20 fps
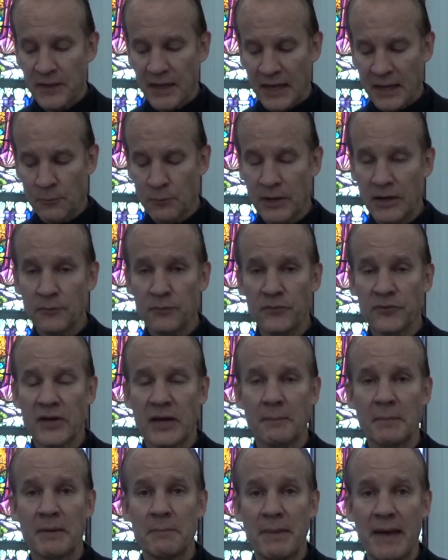And when he was
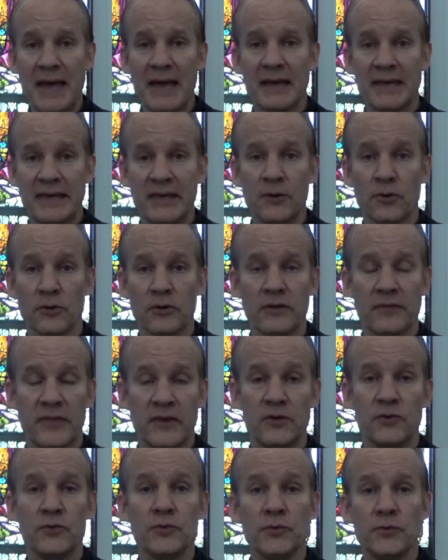coming back, he heard of the
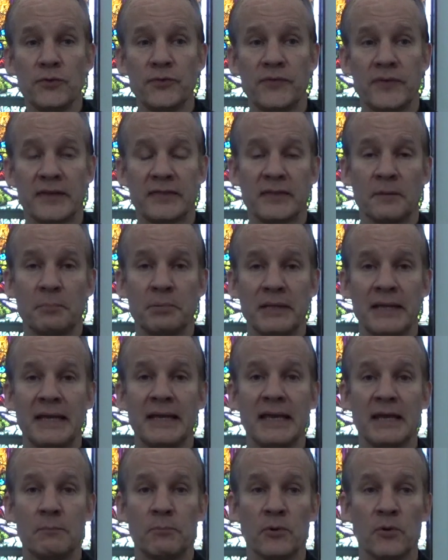news that the plague
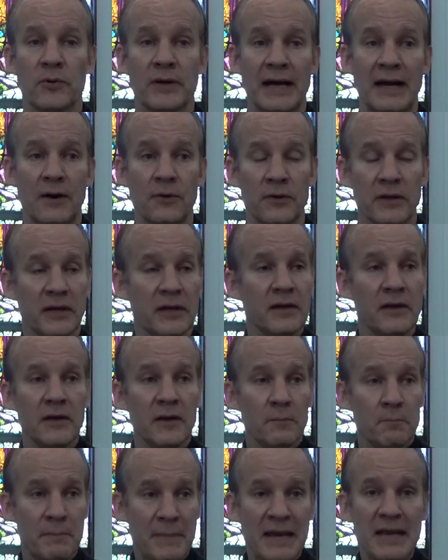had broke out.
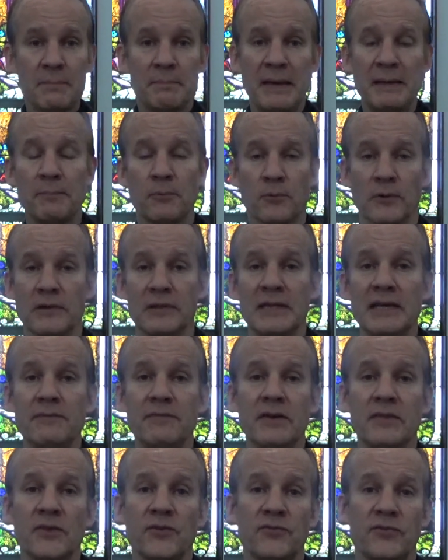Many people were
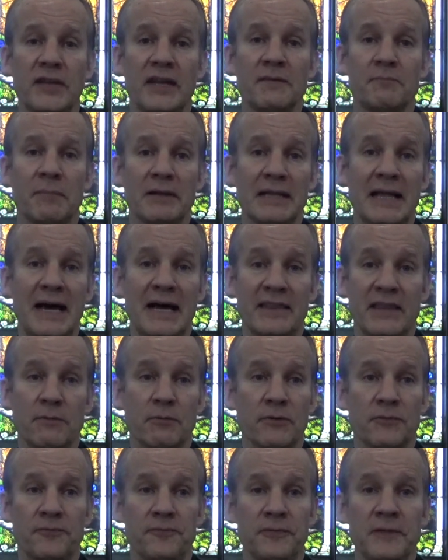leaving the city of Milan. They
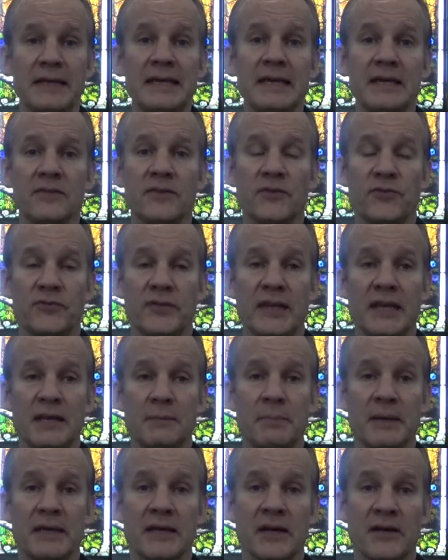were fleeing the city
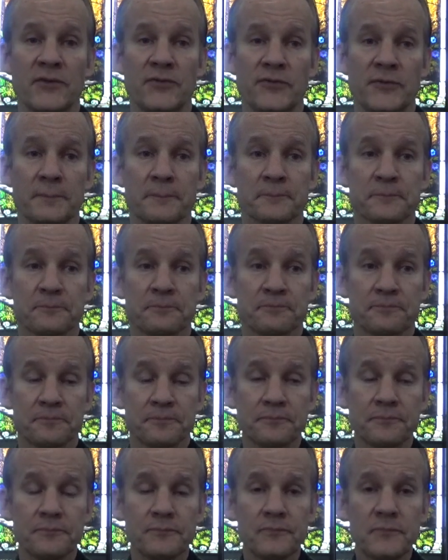because
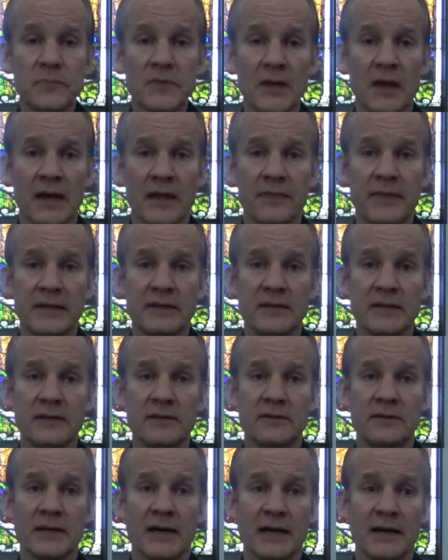they
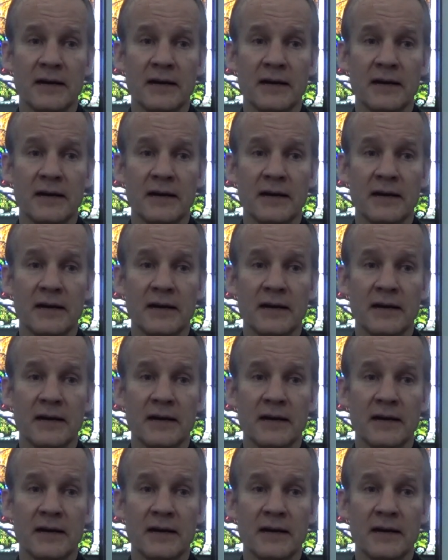didn't